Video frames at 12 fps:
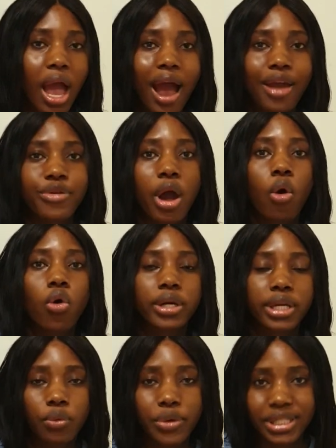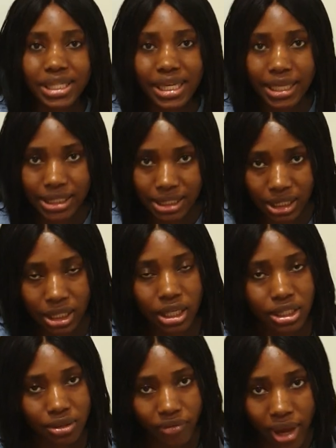and you're okay with it,
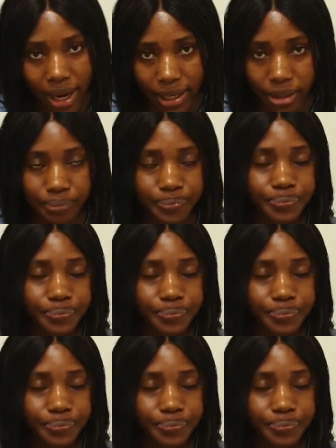it's fine.